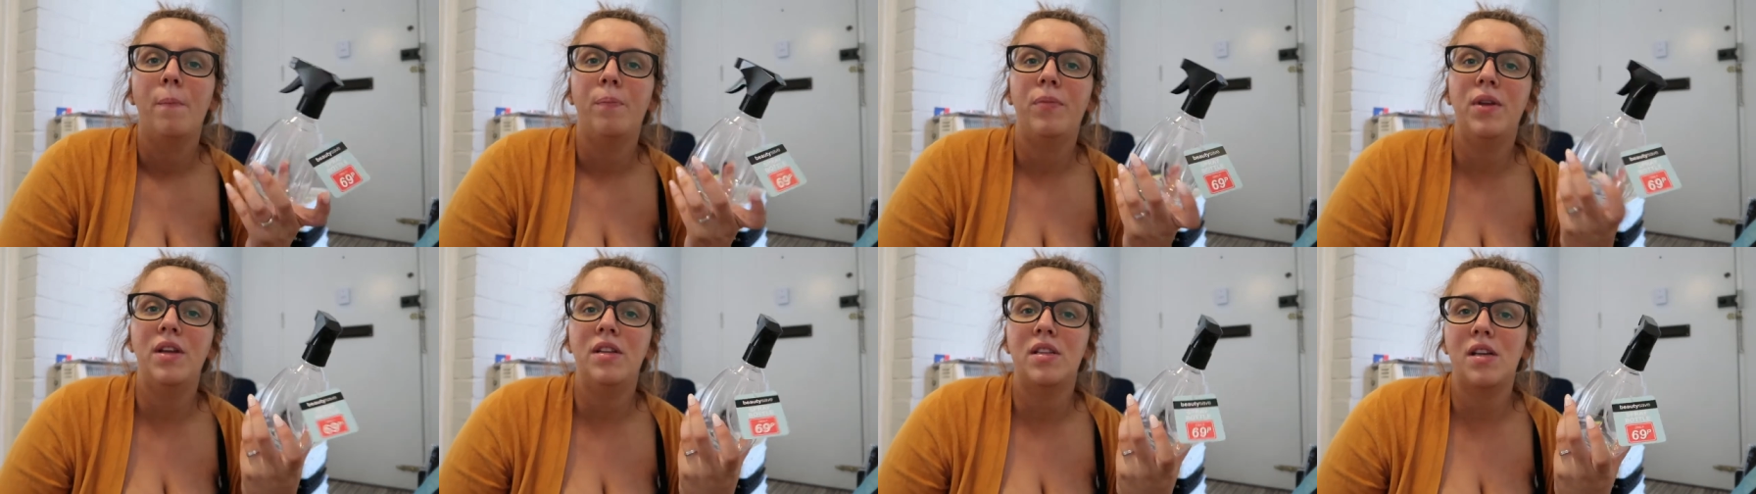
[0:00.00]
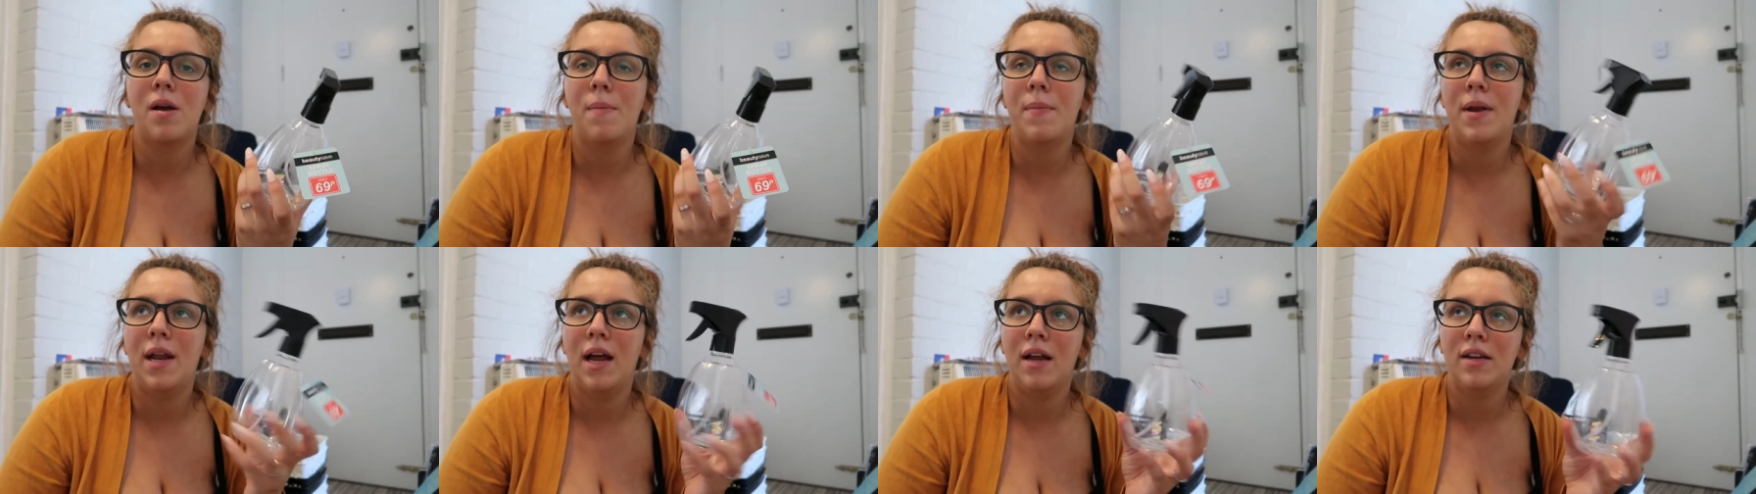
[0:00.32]
These
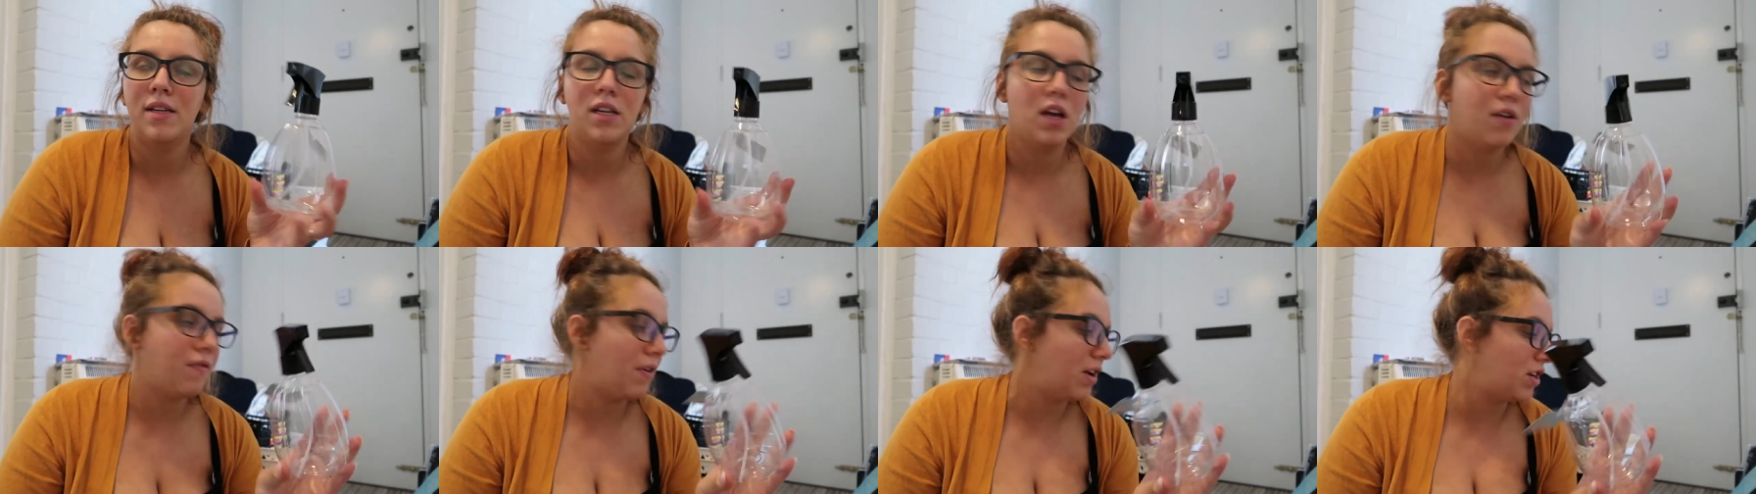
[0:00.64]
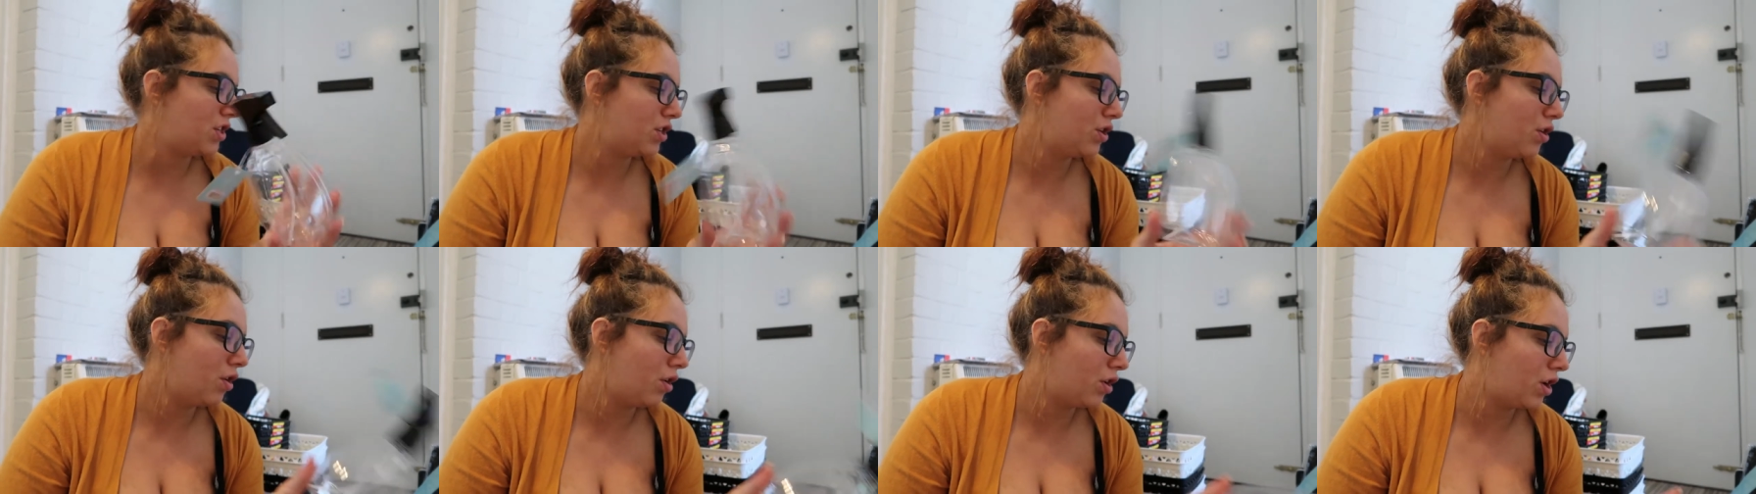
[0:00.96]
come in handy, I've
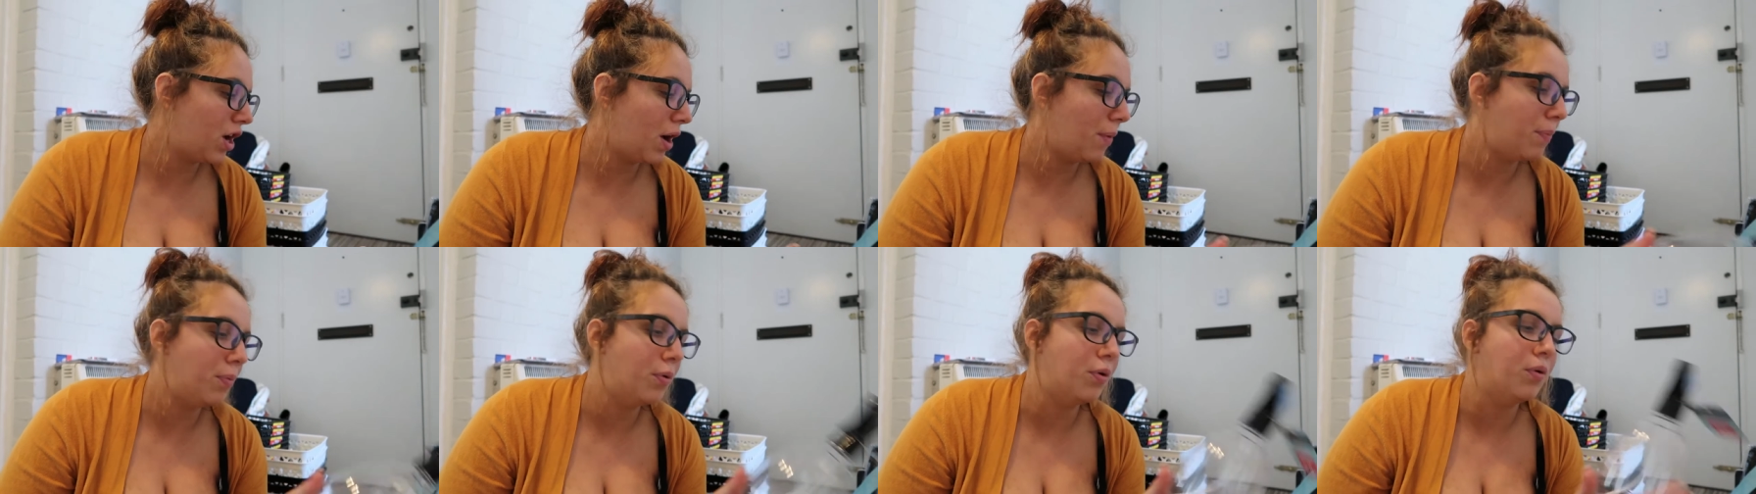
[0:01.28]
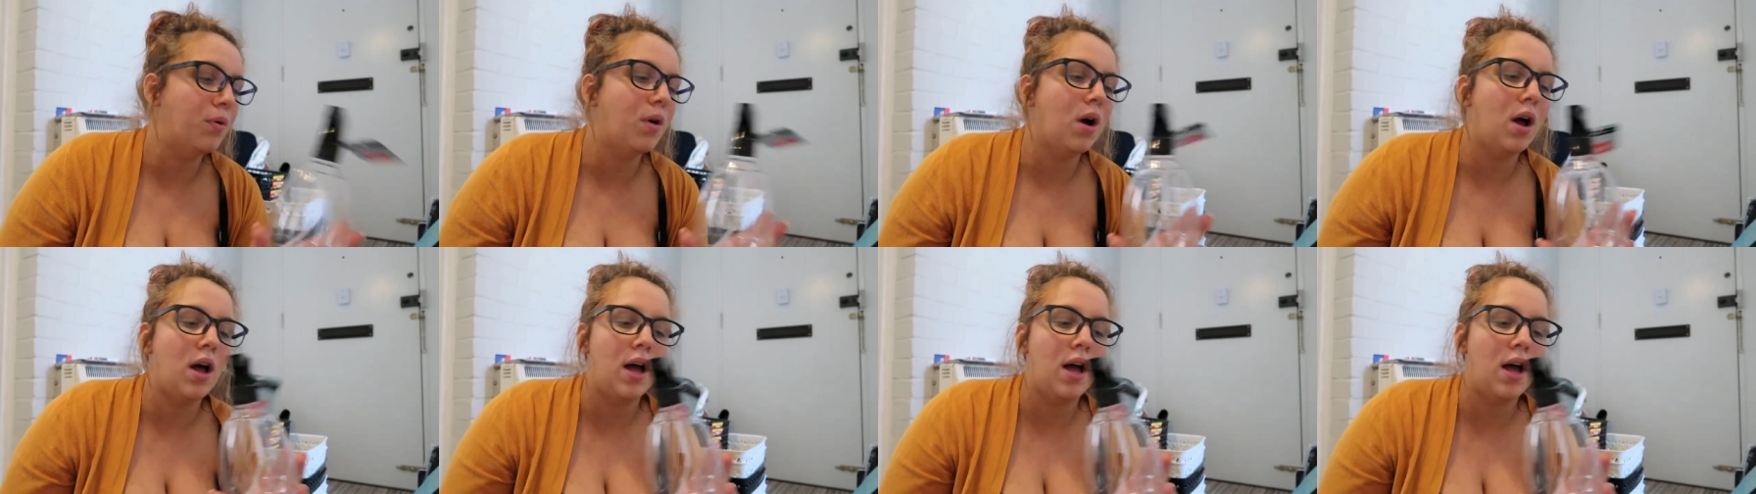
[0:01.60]
actually got a couple.